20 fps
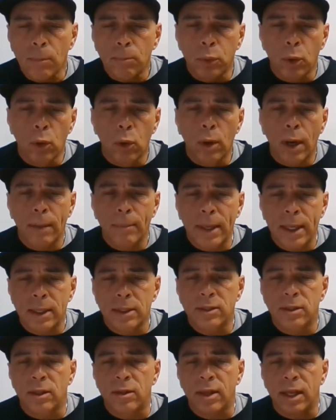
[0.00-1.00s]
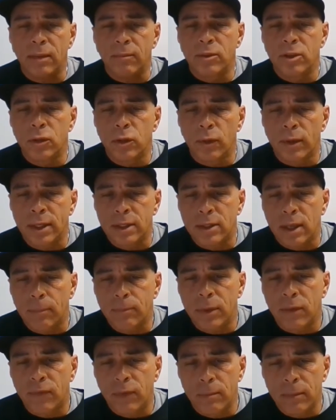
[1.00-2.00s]
Programming is the things you
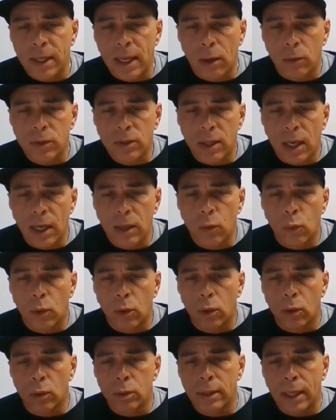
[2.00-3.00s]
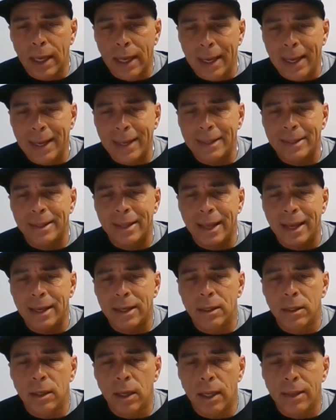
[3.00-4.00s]
accepted from the outside world, and
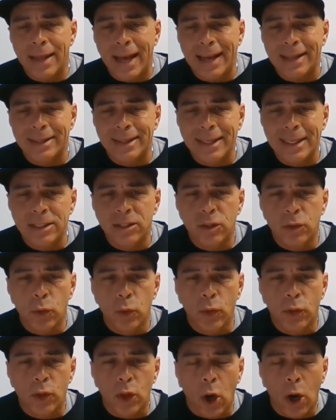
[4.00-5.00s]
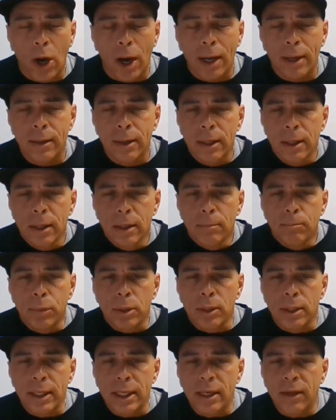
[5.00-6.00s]
then that leads to thought,
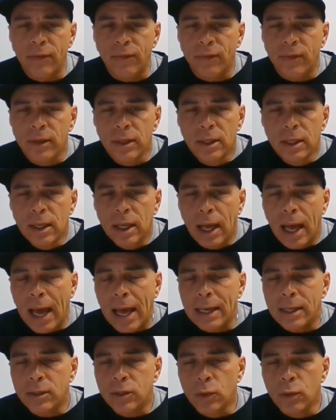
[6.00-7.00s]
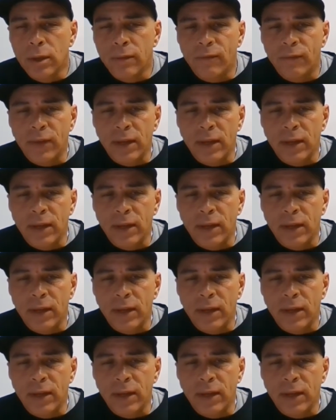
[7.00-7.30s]
belief, attitude and